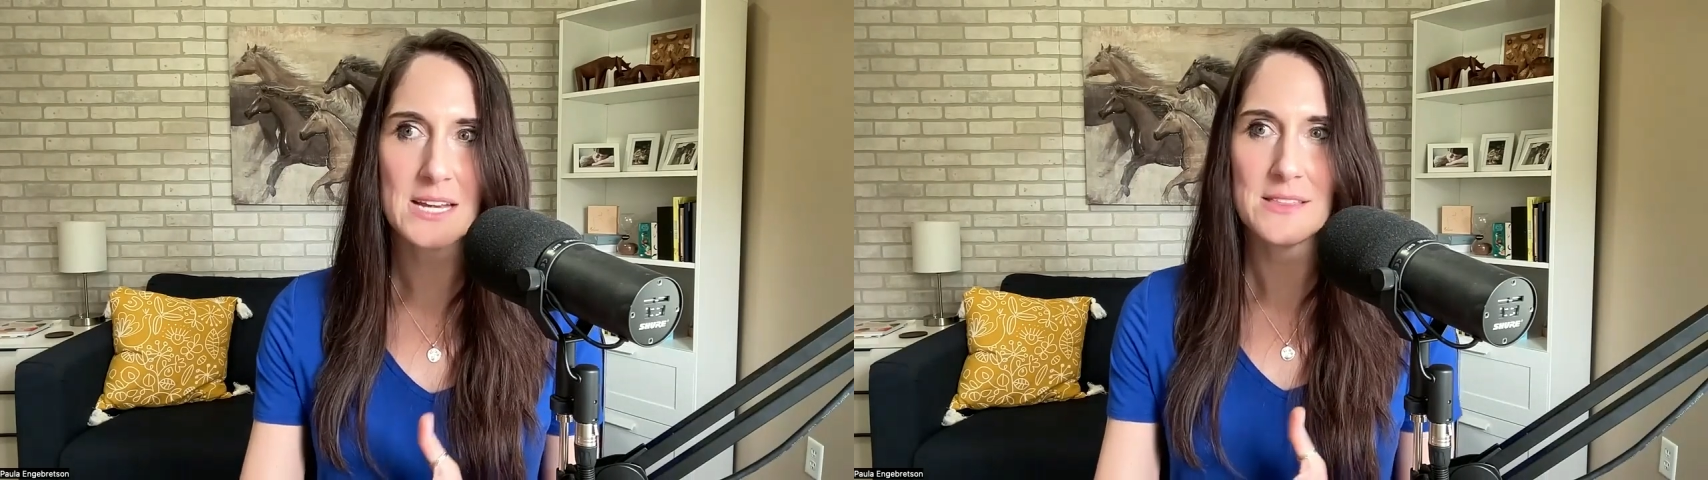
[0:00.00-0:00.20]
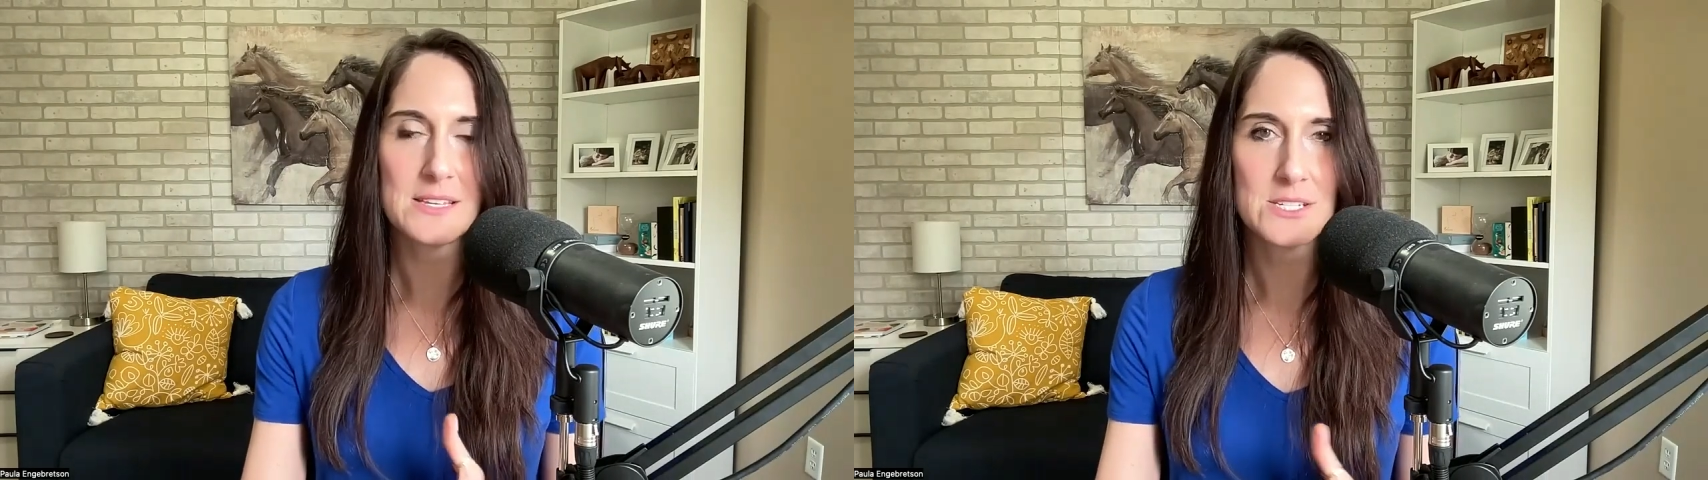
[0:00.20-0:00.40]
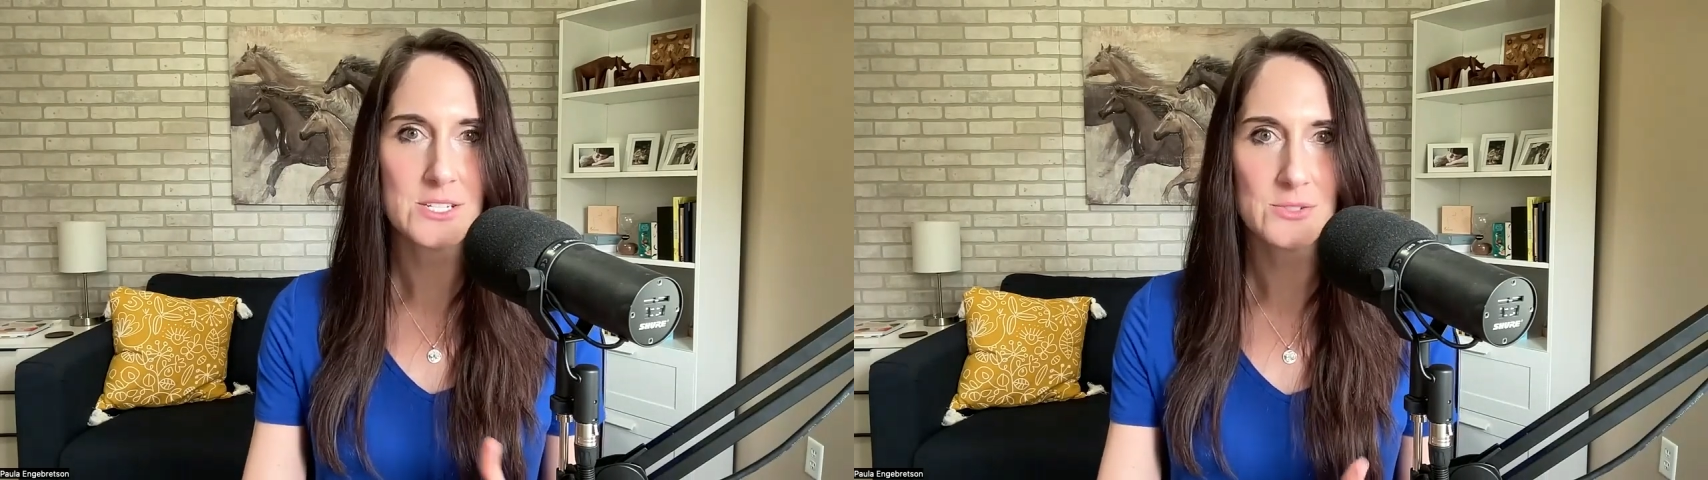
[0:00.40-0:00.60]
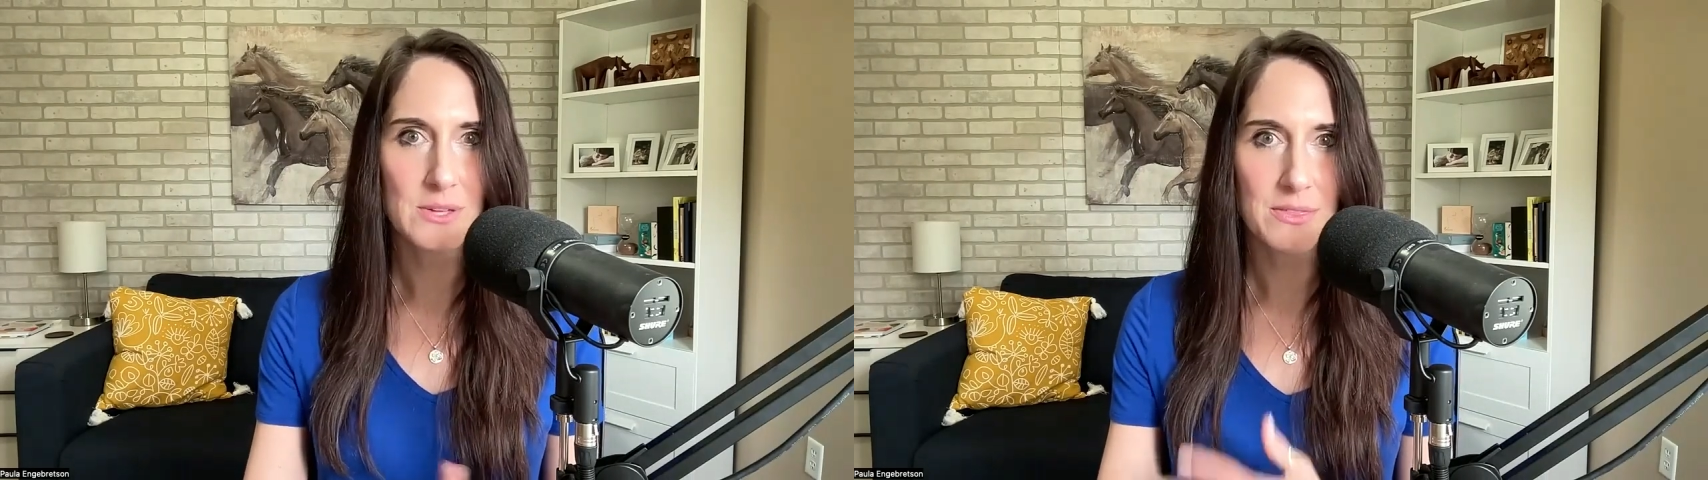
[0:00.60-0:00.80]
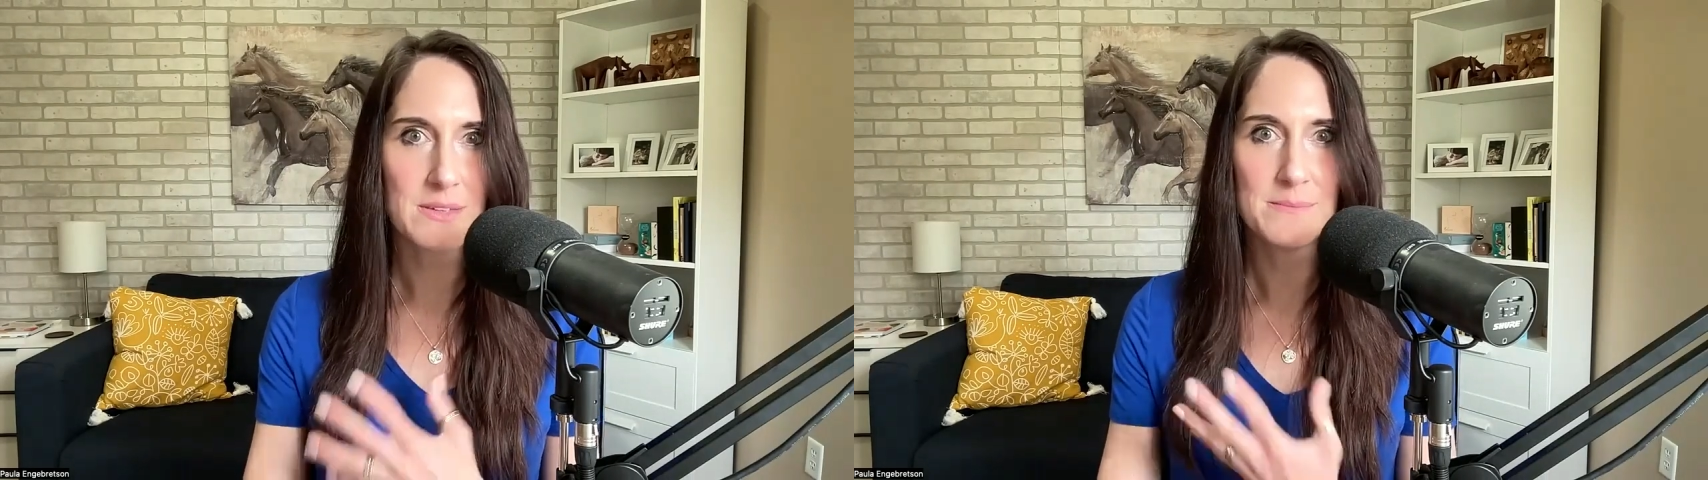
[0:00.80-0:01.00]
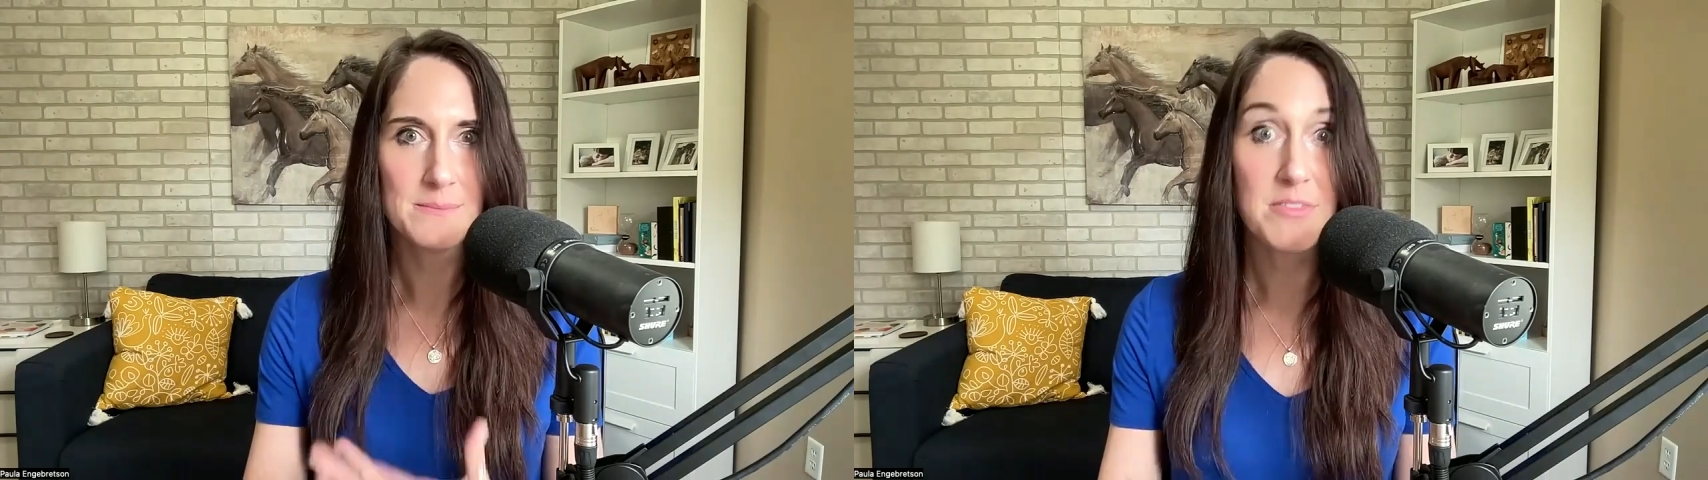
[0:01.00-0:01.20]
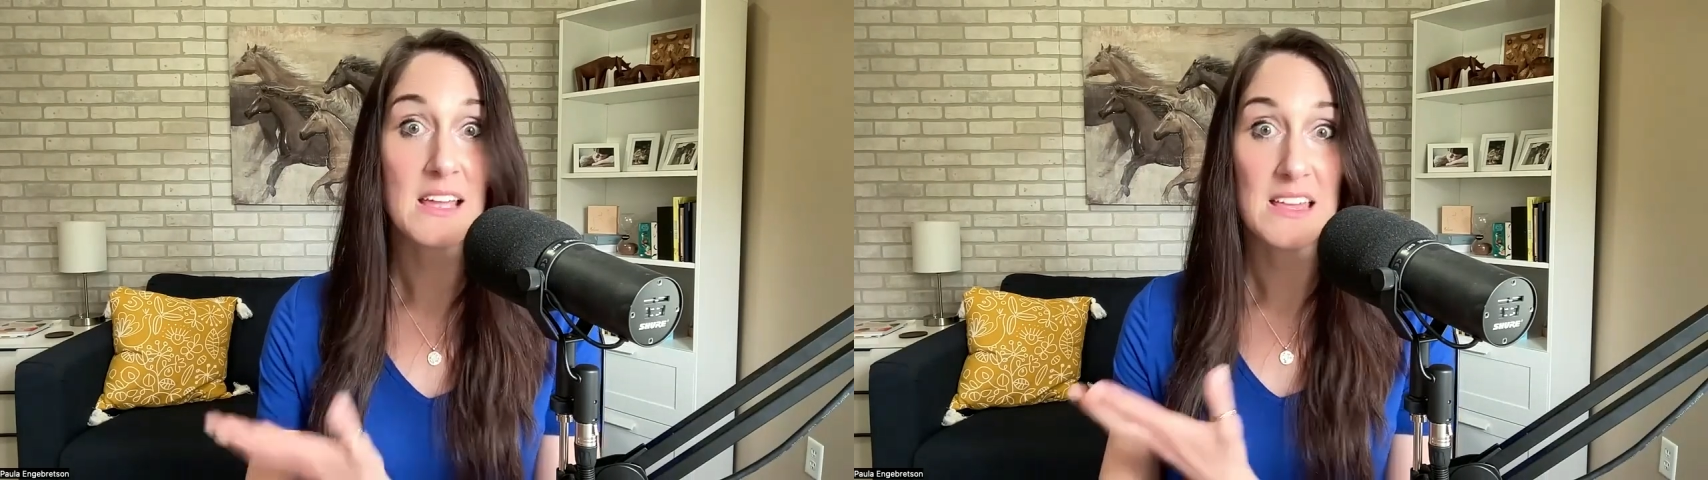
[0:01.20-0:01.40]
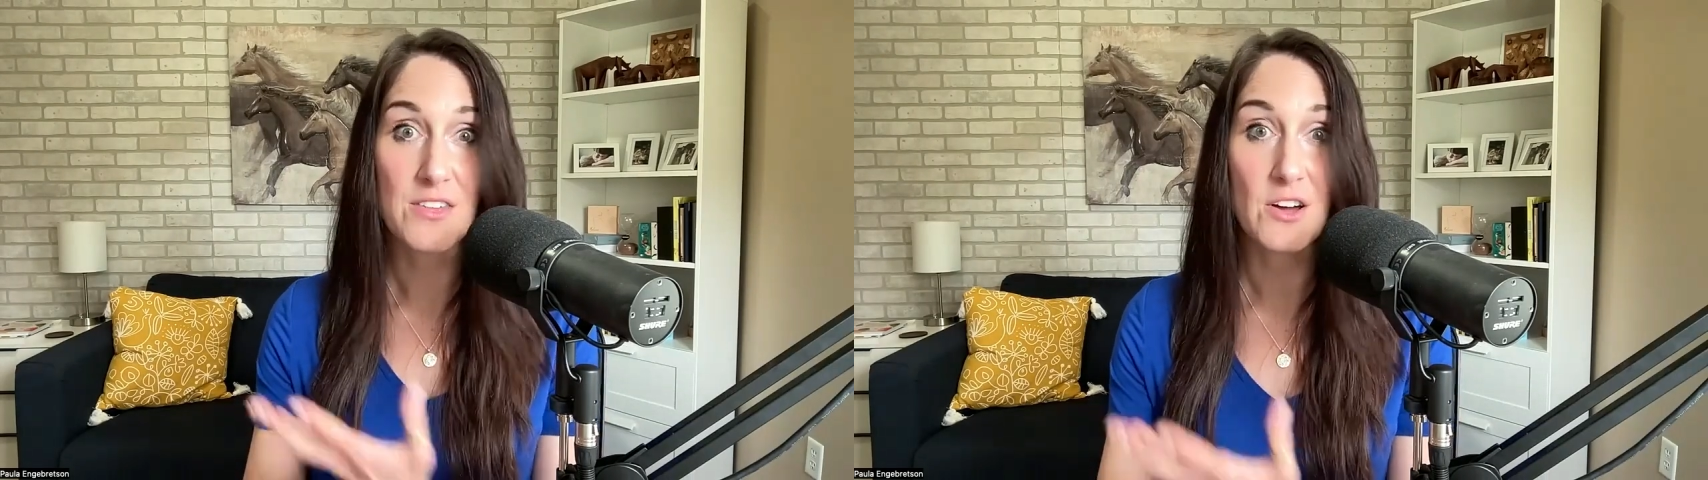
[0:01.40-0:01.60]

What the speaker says: anything to do with the thing I